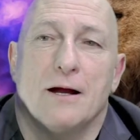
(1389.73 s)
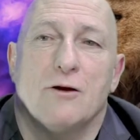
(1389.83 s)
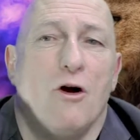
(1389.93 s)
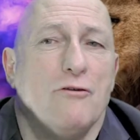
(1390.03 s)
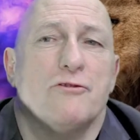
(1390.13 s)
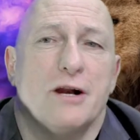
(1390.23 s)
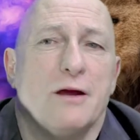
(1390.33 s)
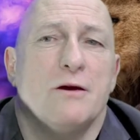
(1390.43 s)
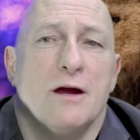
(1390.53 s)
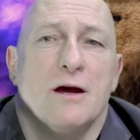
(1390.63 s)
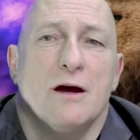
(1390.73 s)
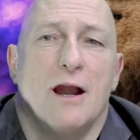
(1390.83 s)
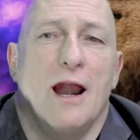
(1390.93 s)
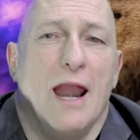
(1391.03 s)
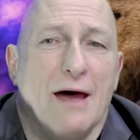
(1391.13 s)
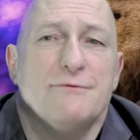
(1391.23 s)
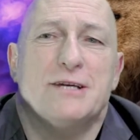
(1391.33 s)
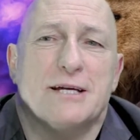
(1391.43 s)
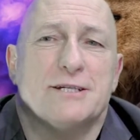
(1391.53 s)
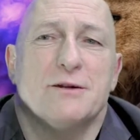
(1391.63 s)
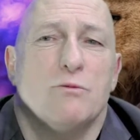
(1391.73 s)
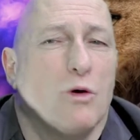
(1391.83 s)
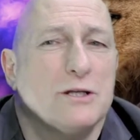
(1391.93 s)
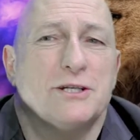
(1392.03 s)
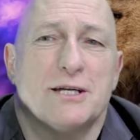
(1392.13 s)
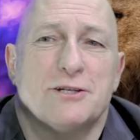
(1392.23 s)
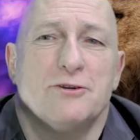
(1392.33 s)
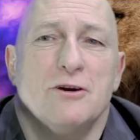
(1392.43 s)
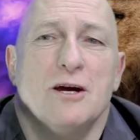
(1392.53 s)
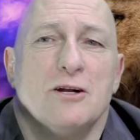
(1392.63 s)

God really loves us and wants us to,